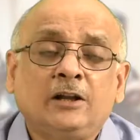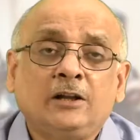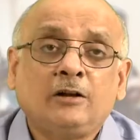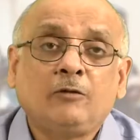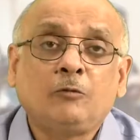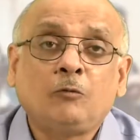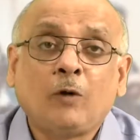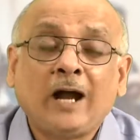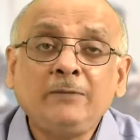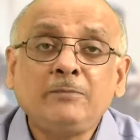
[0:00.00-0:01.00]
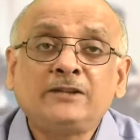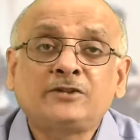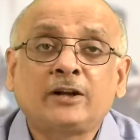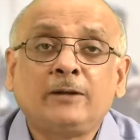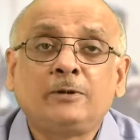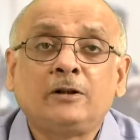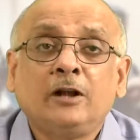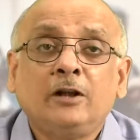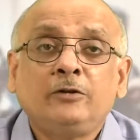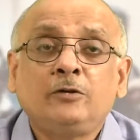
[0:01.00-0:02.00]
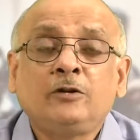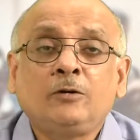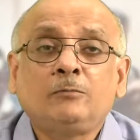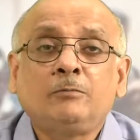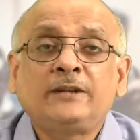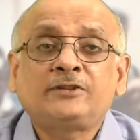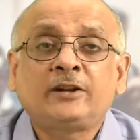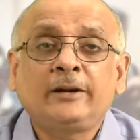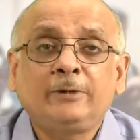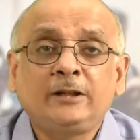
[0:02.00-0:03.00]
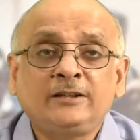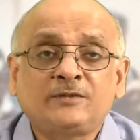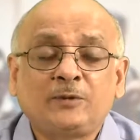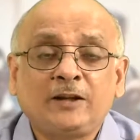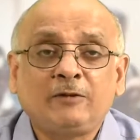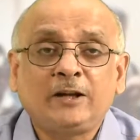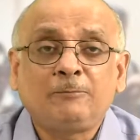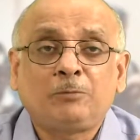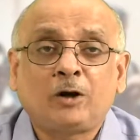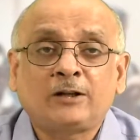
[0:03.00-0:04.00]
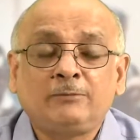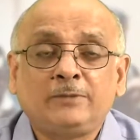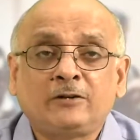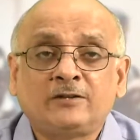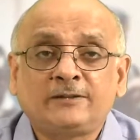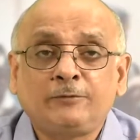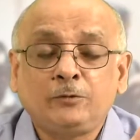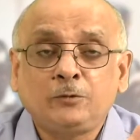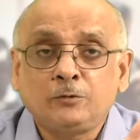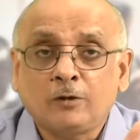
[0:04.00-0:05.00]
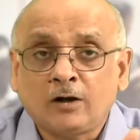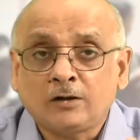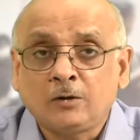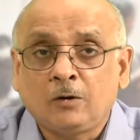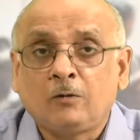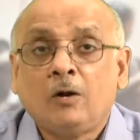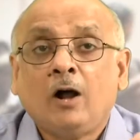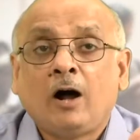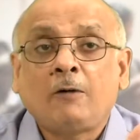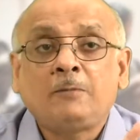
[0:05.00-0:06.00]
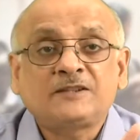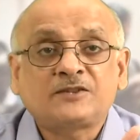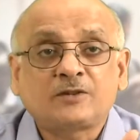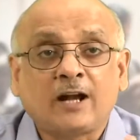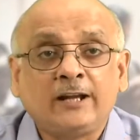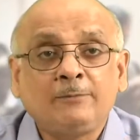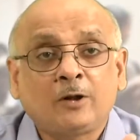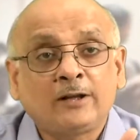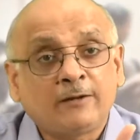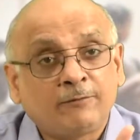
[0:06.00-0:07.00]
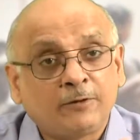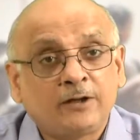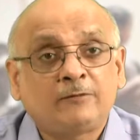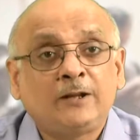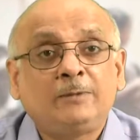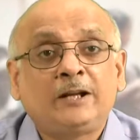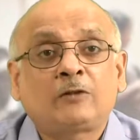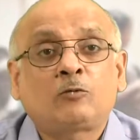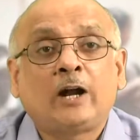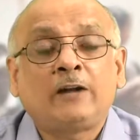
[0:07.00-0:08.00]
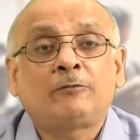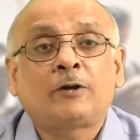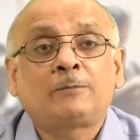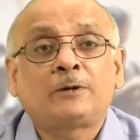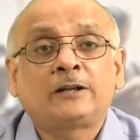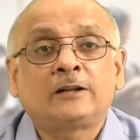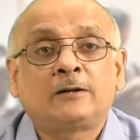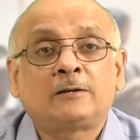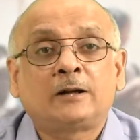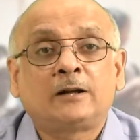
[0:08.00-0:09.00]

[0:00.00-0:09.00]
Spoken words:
Now, why measurable? You know, measurable is very, very important, because if you do not know how much time and effort will be required for a particular